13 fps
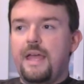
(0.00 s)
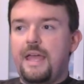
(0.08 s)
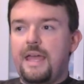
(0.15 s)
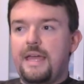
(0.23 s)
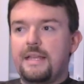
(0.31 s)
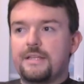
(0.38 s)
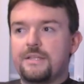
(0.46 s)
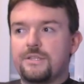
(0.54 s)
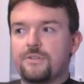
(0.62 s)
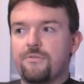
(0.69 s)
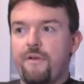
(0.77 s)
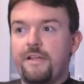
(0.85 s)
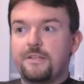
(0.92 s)
It
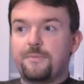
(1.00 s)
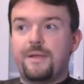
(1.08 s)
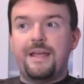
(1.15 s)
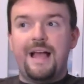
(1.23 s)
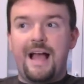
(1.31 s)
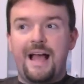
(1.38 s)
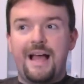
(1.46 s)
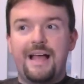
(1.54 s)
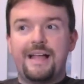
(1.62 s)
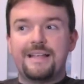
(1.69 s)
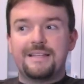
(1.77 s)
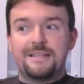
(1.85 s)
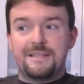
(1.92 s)
strikes me
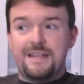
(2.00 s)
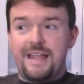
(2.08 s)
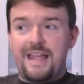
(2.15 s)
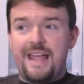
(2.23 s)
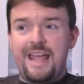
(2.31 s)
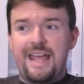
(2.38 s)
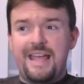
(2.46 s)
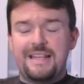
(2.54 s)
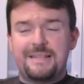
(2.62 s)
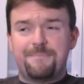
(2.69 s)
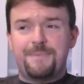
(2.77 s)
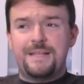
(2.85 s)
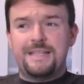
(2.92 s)
as
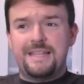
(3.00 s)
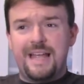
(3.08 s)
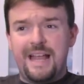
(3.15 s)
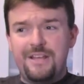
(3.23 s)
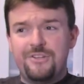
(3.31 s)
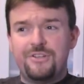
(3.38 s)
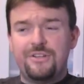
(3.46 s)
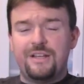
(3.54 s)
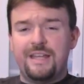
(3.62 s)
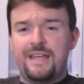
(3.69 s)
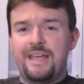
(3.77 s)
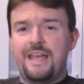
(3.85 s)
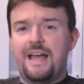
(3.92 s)
it's
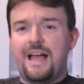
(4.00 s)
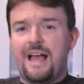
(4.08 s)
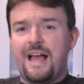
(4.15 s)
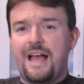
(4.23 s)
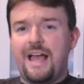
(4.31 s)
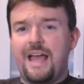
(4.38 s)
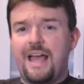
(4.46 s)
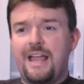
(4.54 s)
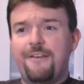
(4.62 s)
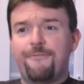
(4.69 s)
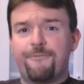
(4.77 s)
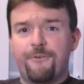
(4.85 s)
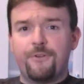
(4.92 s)
potentially
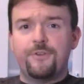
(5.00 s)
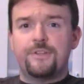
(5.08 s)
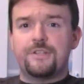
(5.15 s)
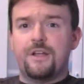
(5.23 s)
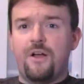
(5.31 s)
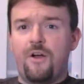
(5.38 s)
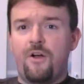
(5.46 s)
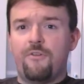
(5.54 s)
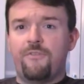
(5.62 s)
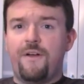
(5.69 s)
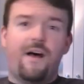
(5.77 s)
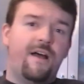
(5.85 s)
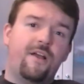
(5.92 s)
in front
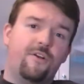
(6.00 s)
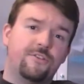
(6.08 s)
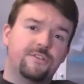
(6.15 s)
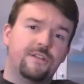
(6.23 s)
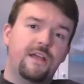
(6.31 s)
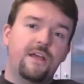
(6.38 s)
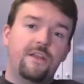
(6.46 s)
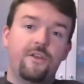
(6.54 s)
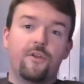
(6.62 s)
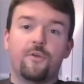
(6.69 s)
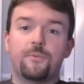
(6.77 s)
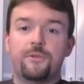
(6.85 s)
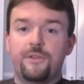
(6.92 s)
of iOS. Not
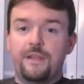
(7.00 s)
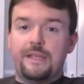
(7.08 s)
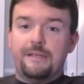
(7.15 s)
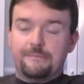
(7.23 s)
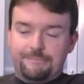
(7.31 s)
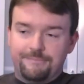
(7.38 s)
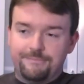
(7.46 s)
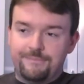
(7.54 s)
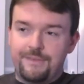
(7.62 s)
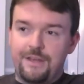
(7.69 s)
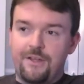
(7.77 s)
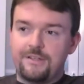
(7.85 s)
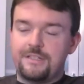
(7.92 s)
up to the
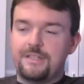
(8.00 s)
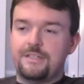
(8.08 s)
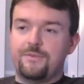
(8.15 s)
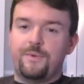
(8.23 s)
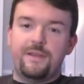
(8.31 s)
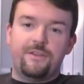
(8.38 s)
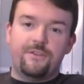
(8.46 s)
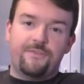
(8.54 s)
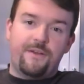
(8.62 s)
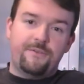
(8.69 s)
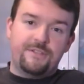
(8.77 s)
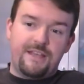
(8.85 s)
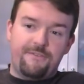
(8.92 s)
niceties of Windows
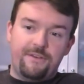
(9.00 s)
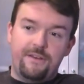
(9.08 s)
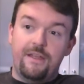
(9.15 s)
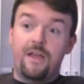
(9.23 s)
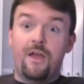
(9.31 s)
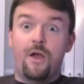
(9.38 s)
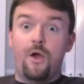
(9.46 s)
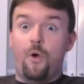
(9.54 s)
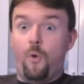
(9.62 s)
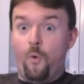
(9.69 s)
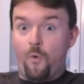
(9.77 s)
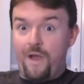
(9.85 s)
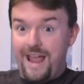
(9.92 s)
Phone 7
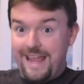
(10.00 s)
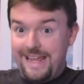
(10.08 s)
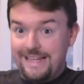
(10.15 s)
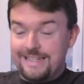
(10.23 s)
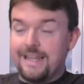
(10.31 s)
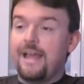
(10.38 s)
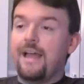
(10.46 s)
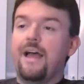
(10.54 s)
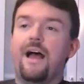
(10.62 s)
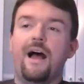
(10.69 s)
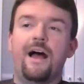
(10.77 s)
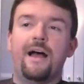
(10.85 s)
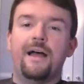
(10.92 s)
or 8,
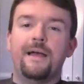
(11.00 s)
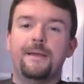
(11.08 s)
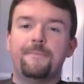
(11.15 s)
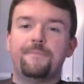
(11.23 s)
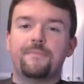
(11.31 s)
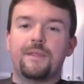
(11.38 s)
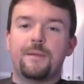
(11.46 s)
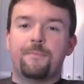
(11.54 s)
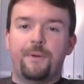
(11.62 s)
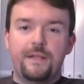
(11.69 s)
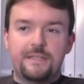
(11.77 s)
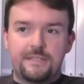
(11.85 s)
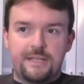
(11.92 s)

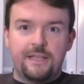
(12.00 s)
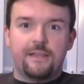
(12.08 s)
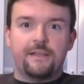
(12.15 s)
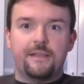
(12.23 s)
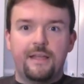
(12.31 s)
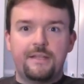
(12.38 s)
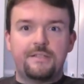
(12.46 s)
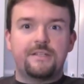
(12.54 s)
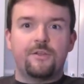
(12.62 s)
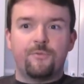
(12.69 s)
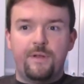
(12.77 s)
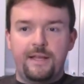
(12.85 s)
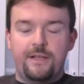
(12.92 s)
but it's still
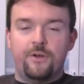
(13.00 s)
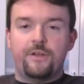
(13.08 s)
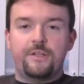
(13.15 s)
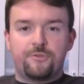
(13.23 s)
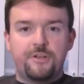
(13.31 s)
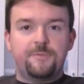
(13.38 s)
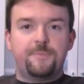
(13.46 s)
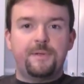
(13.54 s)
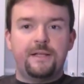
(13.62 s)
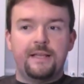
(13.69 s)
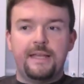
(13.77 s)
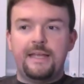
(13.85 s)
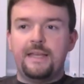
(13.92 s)
really good. It's crisp and
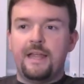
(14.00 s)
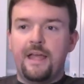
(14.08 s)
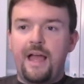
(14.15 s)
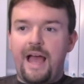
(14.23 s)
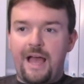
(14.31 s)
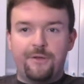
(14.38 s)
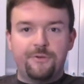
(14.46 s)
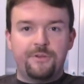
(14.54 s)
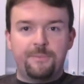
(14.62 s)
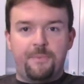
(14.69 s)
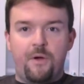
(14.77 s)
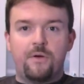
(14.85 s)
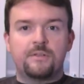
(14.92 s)
clean out of the
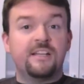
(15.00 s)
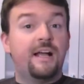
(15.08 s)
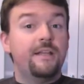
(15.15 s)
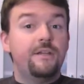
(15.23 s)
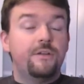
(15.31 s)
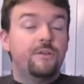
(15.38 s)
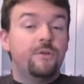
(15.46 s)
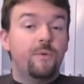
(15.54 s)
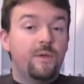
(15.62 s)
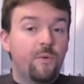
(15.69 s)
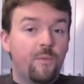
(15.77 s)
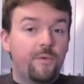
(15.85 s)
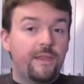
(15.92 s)
box, and you can do what
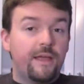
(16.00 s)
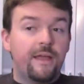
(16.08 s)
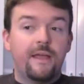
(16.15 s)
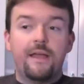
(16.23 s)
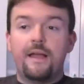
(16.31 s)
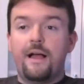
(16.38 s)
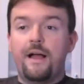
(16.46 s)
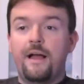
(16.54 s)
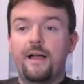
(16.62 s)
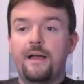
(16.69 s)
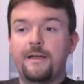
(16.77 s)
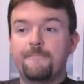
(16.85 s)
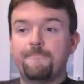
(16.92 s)
you want with it,
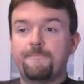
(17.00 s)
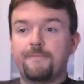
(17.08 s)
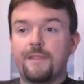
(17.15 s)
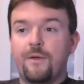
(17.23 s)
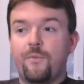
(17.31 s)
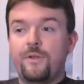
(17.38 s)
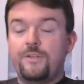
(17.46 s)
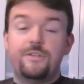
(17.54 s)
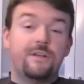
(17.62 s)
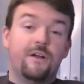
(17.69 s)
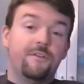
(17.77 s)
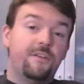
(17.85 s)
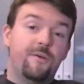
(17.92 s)
which you
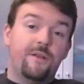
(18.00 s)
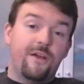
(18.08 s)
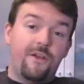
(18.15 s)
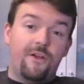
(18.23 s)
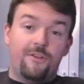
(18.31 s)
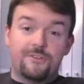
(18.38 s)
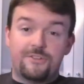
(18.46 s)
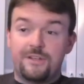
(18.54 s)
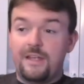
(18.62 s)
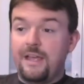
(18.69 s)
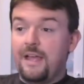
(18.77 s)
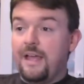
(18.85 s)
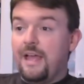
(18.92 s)
can't do on iOS.
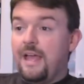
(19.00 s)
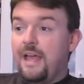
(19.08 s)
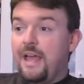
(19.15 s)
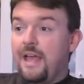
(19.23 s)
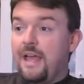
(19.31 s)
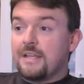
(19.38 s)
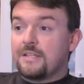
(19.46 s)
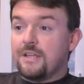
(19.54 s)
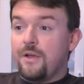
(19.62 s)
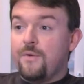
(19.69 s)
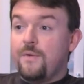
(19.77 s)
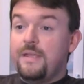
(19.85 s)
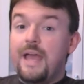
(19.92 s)

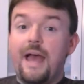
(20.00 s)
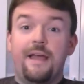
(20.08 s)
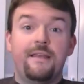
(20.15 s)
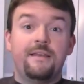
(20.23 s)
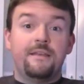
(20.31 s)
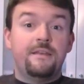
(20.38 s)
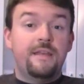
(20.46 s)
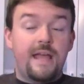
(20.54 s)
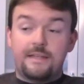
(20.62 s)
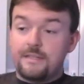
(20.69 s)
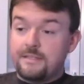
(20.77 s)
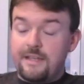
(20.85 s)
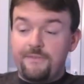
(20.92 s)
So yeah,
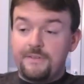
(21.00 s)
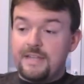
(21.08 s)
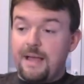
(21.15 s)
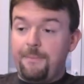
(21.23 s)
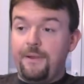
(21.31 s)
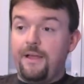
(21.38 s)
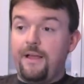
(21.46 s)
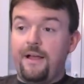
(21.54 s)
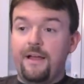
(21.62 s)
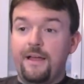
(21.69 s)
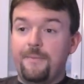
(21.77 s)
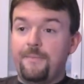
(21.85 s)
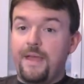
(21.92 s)
Nexus 7 tablet,
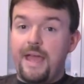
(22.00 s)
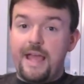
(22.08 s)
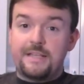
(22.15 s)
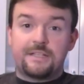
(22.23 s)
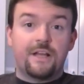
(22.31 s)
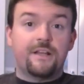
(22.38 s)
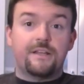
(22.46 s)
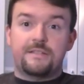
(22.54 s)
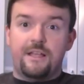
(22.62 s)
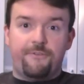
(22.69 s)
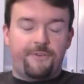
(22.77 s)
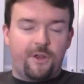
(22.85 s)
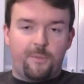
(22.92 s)
it's going to
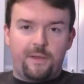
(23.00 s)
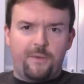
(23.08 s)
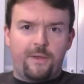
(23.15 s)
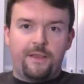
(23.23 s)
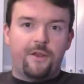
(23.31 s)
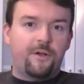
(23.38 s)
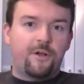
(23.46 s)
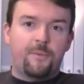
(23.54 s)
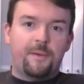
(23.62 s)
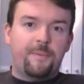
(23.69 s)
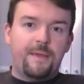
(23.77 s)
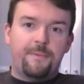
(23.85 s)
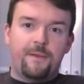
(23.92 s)
sell phenomenally well. I know a couple
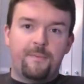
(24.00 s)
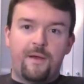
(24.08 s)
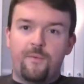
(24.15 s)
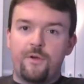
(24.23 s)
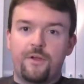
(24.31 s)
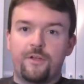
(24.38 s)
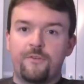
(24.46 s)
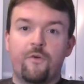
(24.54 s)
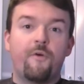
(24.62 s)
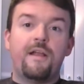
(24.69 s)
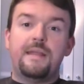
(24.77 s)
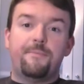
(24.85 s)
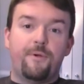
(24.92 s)
of people at my work who've
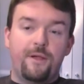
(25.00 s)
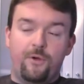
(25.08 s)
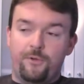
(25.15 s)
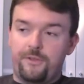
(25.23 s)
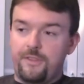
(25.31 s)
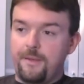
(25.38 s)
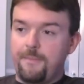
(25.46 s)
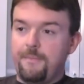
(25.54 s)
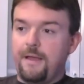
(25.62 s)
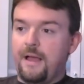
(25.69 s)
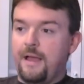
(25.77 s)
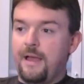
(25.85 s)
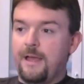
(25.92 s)
already pre-ordered them.
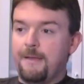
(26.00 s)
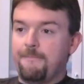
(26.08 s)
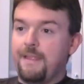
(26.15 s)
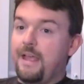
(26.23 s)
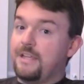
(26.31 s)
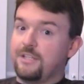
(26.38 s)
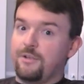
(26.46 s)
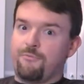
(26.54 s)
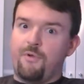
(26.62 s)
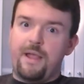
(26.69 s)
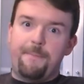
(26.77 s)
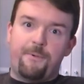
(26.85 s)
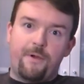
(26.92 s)
It's the
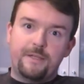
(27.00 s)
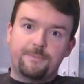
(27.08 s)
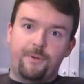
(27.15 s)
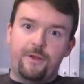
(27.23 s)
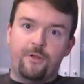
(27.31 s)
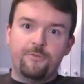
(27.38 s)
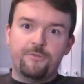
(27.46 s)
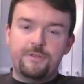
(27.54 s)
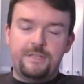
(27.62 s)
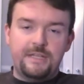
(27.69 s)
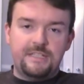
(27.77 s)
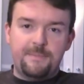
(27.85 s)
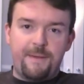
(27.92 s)
right price point,
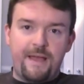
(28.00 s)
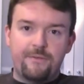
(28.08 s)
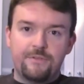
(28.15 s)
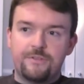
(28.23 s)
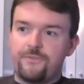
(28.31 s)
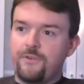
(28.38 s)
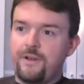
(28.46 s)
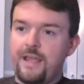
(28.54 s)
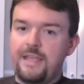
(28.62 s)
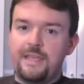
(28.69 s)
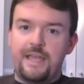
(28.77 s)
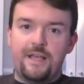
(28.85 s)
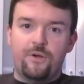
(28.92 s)
£160 for an
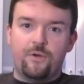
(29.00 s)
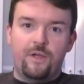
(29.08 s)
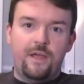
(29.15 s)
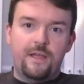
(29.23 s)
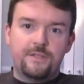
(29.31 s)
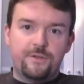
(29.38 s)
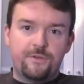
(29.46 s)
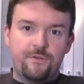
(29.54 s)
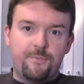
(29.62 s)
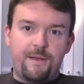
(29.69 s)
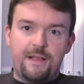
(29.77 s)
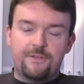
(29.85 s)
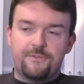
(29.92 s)
8GB or
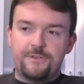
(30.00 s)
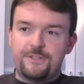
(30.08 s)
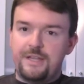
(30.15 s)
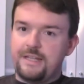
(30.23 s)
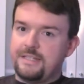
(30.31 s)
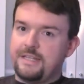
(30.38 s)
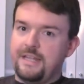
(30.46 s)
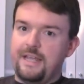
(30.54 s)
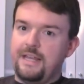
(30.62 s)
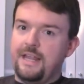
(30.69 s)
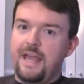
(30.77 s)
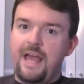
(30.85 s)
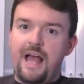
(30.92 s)
£200 for a
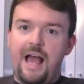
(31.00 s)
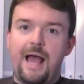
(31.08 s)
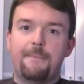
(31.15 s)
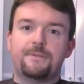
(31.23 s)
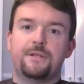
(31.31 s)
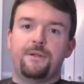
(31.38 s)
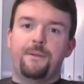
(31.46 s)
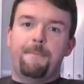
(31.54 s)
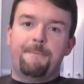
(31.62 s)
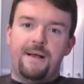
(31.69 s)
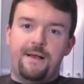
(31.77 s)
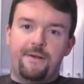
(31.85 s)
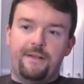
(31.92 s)
16, absolute
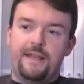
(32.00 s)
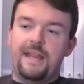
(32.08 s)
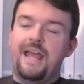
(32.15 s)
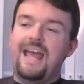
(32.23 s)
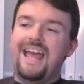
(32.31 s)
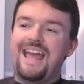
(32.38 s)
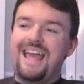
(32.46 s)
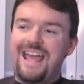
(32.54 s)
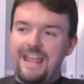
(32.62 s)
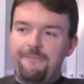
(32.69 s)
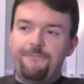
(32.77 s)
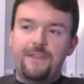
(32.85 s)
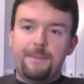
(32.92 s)
bargain.
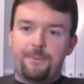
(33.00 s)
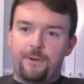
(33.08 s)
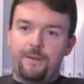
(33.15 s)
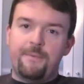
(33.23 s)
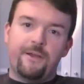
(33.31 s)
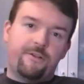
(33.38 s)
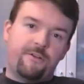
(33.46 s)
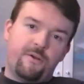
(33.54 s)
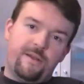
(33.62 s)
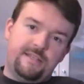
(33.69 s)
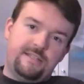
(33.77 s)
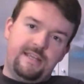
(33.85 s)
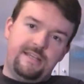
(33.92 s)
If they put a micro
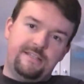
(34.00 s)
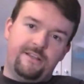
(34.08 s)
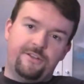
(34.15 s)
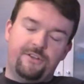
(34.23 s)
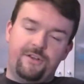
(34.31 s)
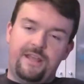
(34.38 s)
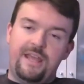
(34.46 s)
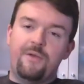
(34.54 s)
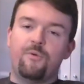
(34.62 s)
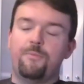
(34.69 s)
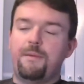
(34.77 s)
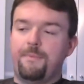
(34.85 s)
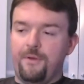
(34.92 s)
SD slot on it, it
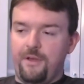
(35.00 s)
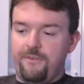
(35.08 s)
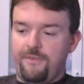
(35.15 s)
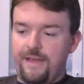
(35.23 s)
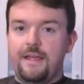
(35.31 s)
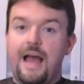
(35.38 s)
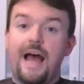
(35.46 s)
would be perfect.